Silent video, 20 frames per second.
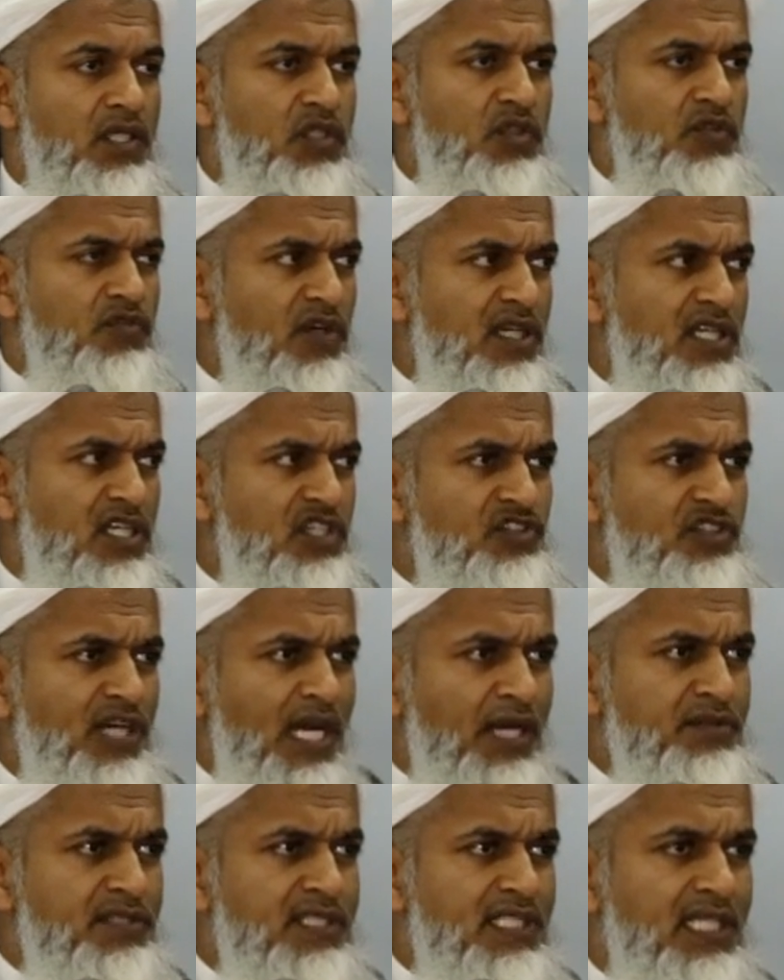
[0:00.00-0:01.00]
You've got a
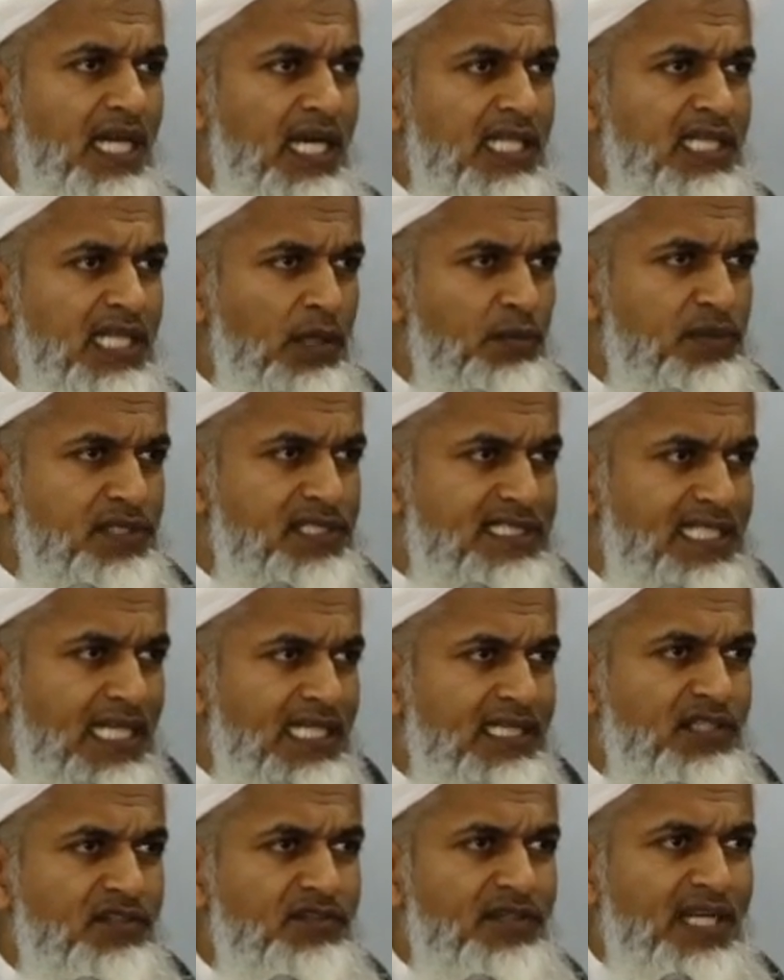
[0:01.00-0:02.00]
drought here. Allah will
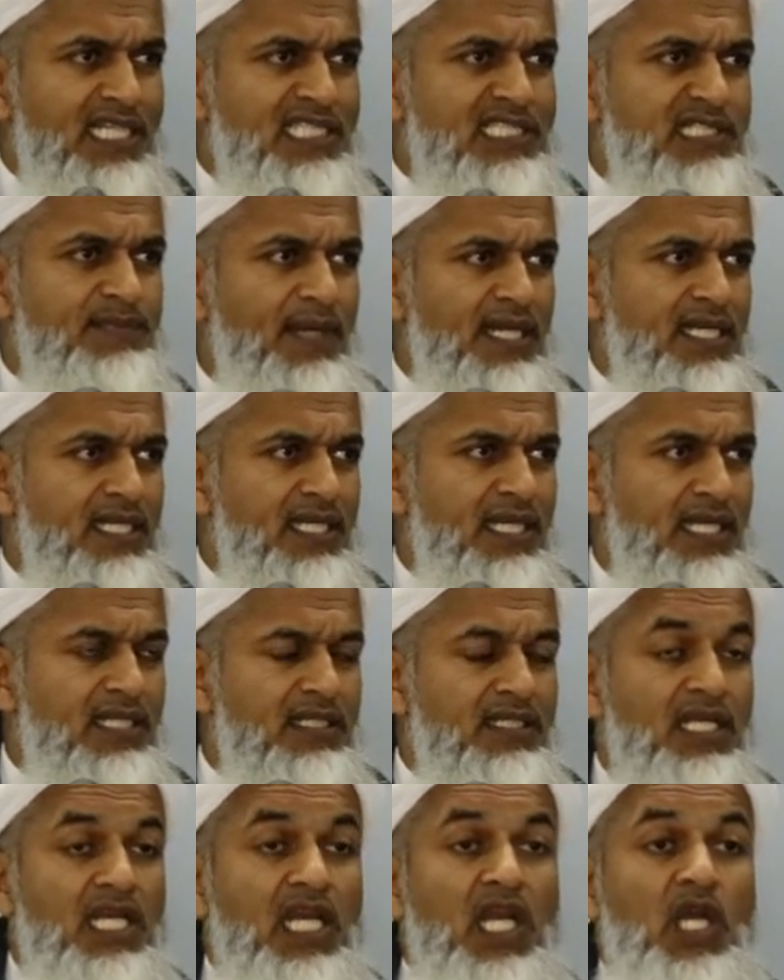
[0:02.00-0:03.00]
send the rains back again.